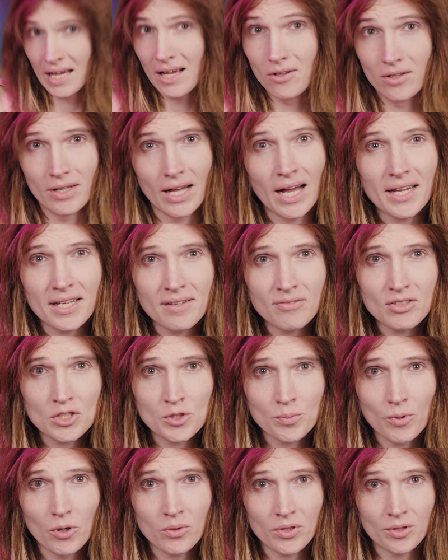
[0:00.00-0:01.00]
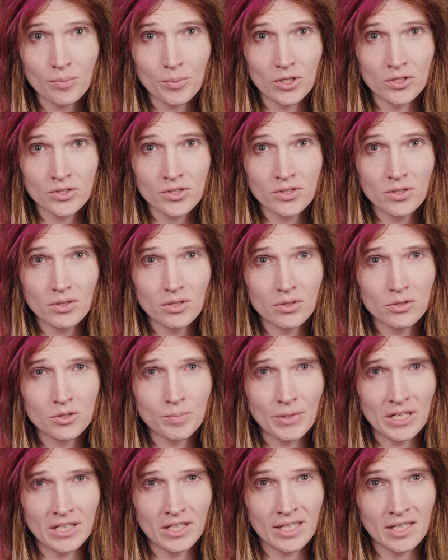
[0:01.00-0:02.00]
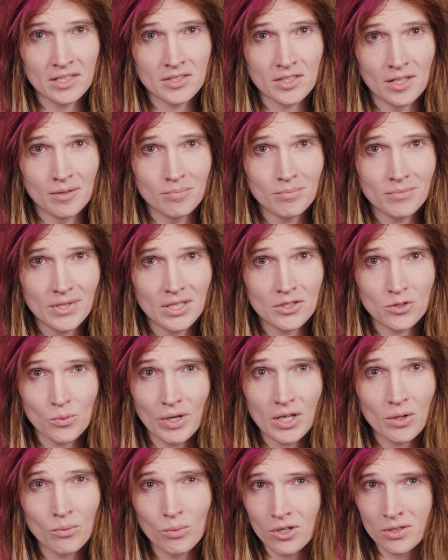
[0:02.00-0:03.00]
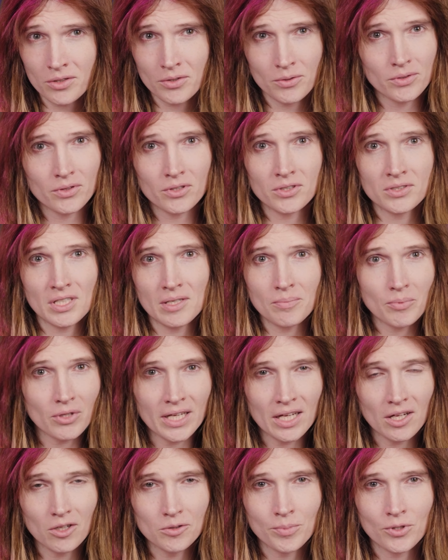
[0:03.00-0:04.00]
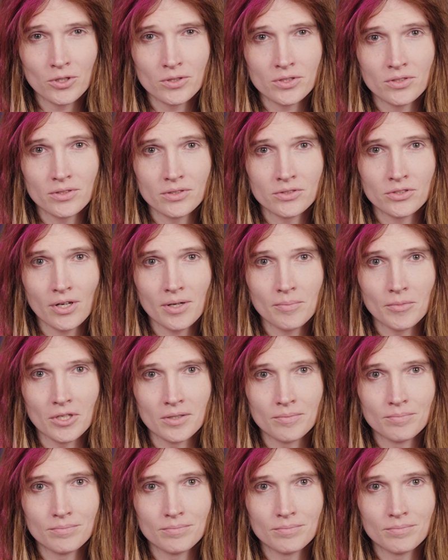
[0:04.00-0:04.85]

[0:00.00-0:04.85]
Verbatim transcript: Hell, I even spoke with a person who used B D S M as a way to work through their deeply held personal trauma.